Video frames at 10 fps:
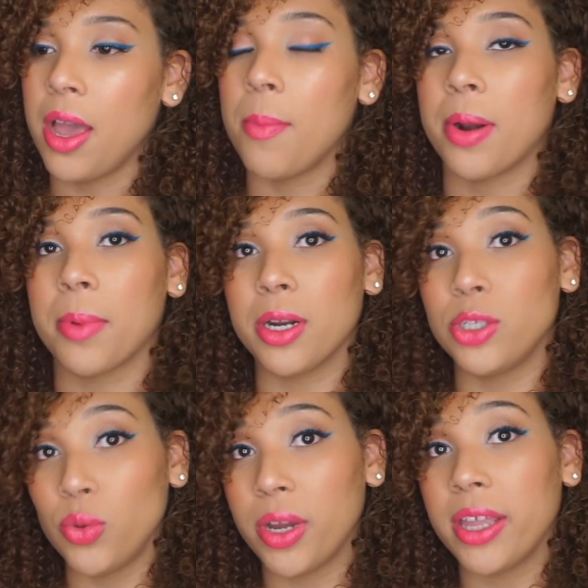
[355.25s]
but I'm gonna
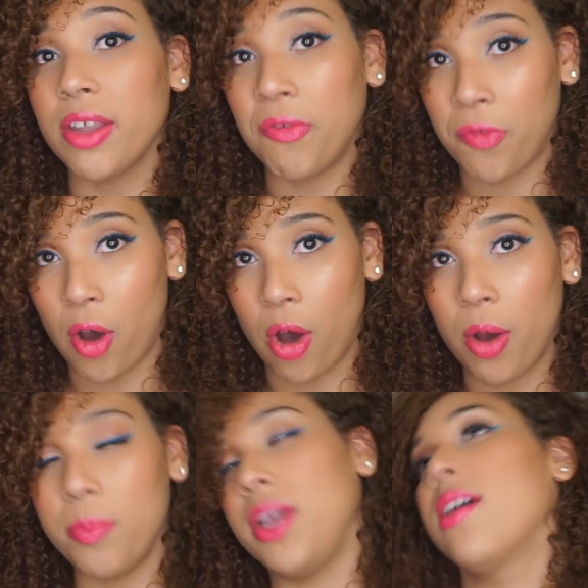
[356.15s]
do it in the
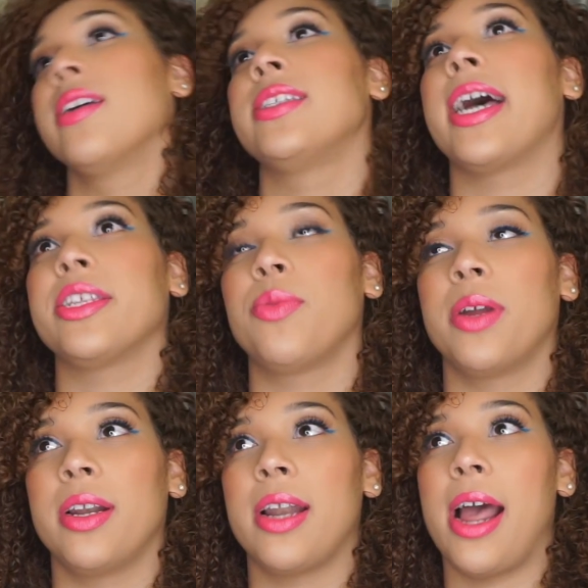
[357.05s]
fall, because that's
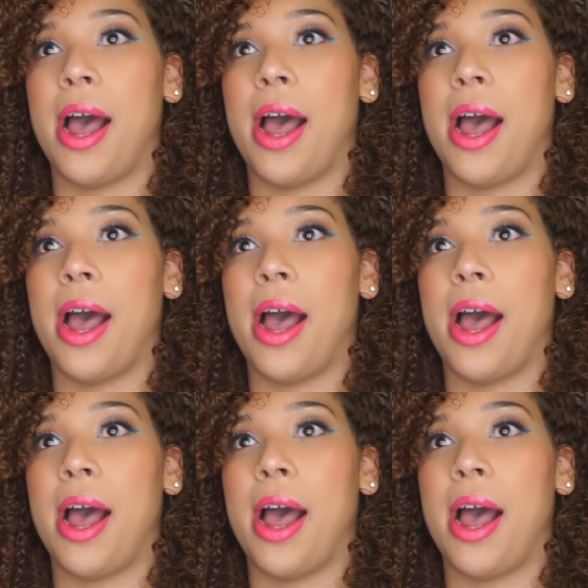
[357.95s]
when